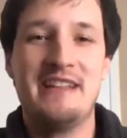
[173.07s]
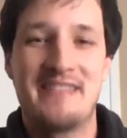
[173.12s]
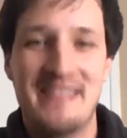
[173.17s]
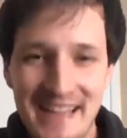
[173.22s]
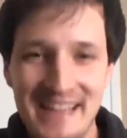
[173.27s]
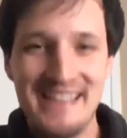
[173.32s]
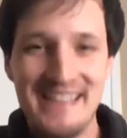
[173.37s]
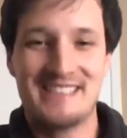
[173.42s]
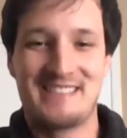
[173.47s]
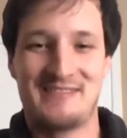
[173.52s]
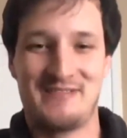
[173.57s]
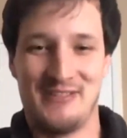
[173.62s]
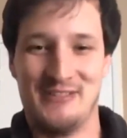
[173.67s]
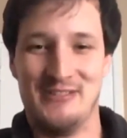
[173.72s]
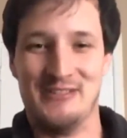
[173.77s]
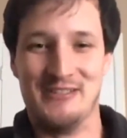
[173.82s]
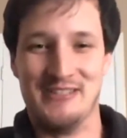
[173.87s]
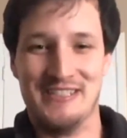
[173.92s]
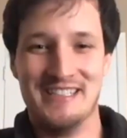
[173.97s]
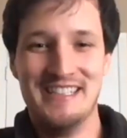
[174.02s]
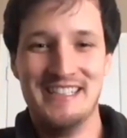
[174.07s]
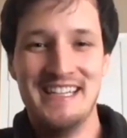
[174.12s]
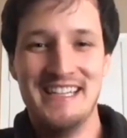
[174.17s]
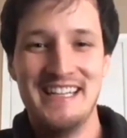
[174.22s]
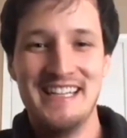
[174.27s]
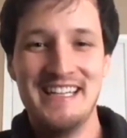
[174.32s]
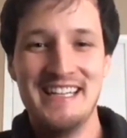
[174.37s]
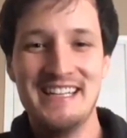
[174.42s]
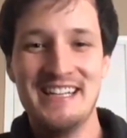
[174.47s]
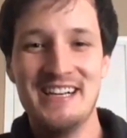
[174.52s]
thanks for
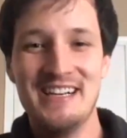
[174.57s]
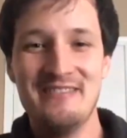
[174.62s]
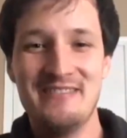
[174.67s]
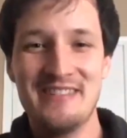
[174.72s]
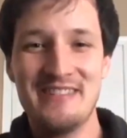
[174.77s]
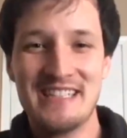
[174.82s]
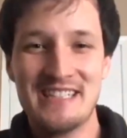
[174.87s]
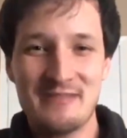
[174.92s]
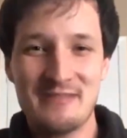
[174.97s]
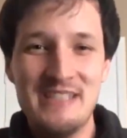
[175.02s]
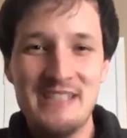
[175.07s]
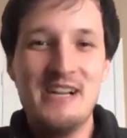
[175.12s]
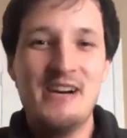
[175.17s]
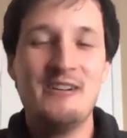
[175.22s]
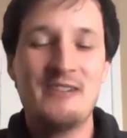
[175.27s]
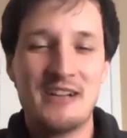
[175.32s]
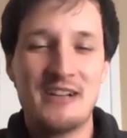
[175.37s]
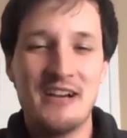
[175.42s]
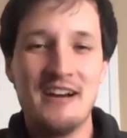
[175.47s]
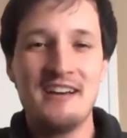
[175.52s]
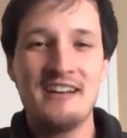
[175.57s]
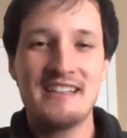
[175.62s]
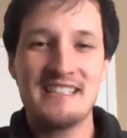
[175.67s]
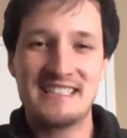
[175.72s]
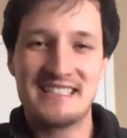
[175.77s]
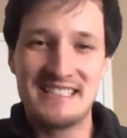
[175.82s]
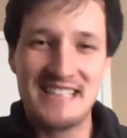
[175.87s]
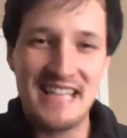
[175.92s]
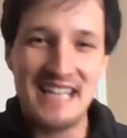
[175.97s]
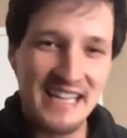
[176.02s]
you know because we know god
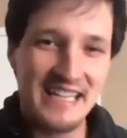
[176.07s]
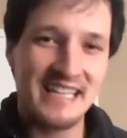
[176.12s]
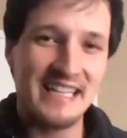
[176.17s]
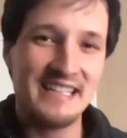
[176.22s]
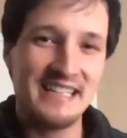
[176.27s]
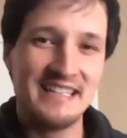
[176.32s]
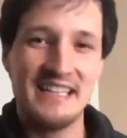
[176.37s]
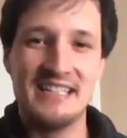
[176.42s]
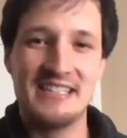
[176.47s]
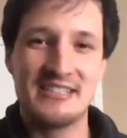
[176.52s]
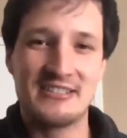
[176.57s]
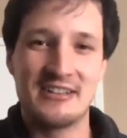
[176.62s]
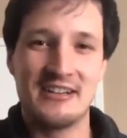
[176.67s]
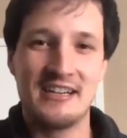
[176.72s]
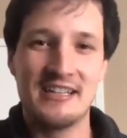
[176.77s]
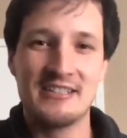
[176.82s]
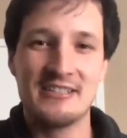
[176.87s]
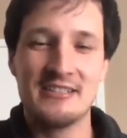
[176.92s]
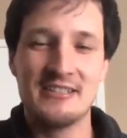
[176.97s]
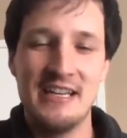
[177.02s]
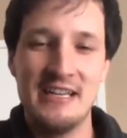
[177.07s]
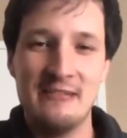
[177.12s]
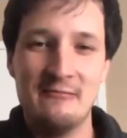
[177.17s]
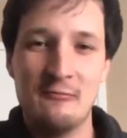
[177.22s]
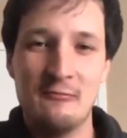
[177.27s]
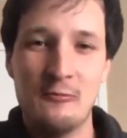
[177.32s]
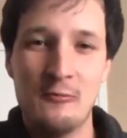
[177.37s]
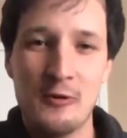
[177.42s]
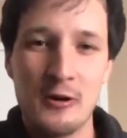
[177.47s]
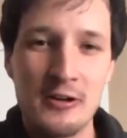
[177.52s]
is taking that trial and
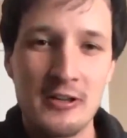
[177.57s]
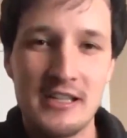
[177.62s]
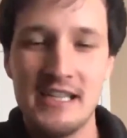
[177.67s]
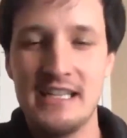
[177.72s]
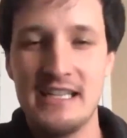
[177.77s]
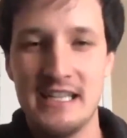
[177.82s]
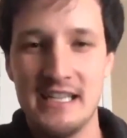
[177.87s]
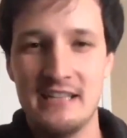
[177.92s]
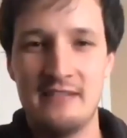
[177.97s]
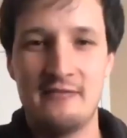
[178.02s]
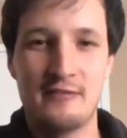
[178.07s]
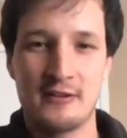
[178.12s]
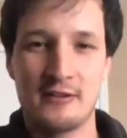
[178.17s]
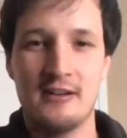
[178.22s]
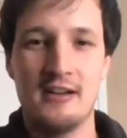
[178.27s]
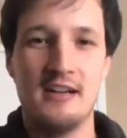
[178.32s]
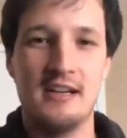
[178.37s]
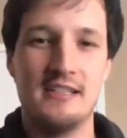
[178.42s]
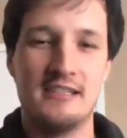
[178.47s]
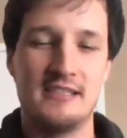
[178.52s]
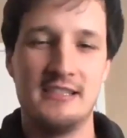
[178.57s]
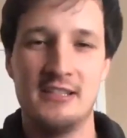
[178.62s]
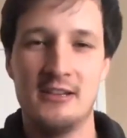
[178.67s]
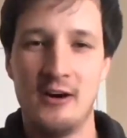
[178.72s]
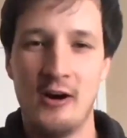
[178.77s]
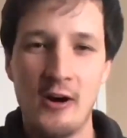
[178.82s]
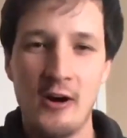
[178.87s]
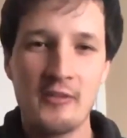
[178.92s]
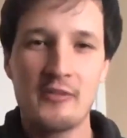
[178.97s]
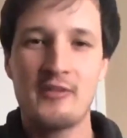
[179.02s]
working it for us you know
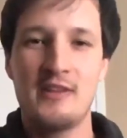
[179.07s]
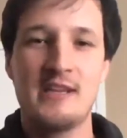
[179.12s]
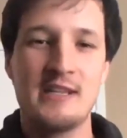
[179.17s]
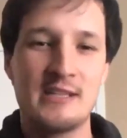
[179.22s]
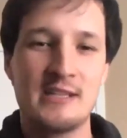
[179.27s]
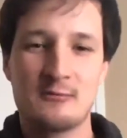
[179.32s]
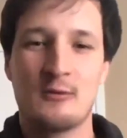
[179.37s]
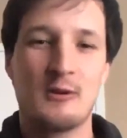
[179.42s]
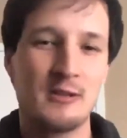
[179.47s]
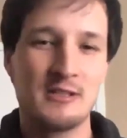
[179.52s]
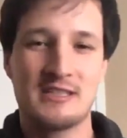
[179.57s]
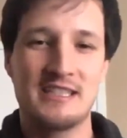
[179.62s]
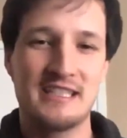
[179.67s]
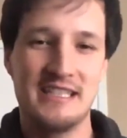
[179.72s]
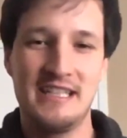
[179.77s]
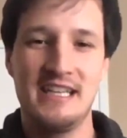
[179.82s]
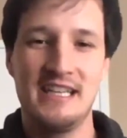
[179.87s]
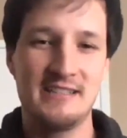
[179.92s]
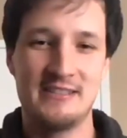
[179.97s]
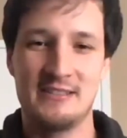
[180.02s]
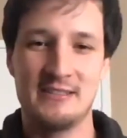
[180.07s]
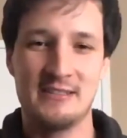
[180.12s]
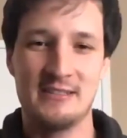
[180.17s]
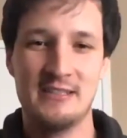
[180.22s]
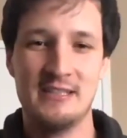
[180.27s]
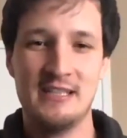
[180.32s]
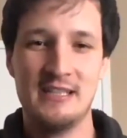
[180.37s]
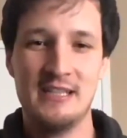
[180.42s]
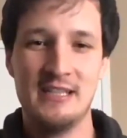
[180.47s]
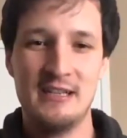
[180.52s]
all things work together
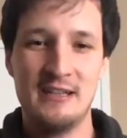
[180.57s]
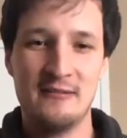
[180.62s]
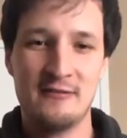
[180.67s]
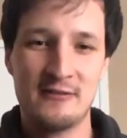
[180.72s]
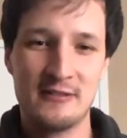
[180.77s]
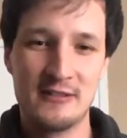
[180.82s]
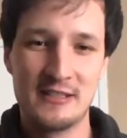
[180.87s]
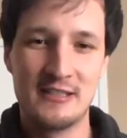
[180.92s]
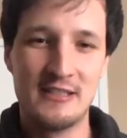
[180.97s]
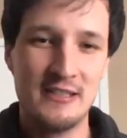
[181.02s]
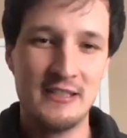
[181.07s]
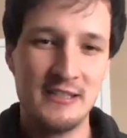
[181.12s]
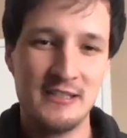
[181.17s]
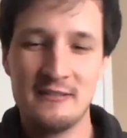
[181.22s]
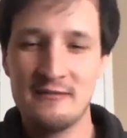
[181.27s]
for the good